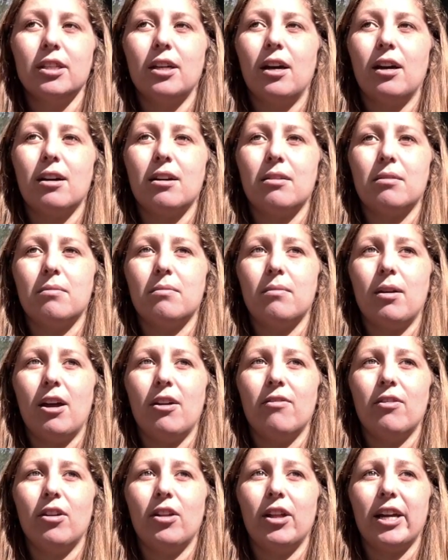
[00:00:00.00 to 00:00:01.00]
I
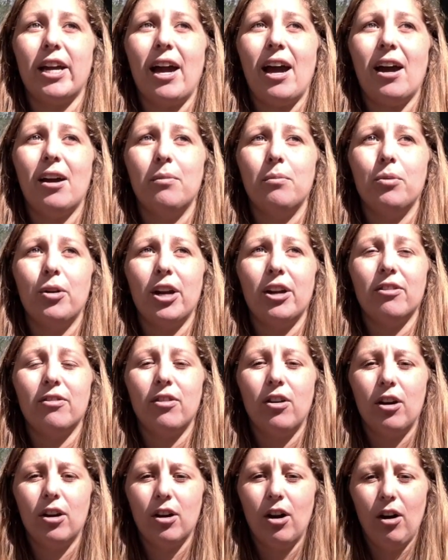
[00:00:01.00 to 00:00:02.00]
felt like I had brain
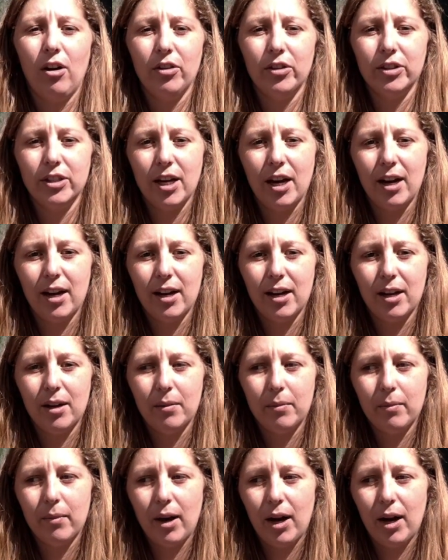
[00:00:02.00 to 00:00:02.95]
fog all the time.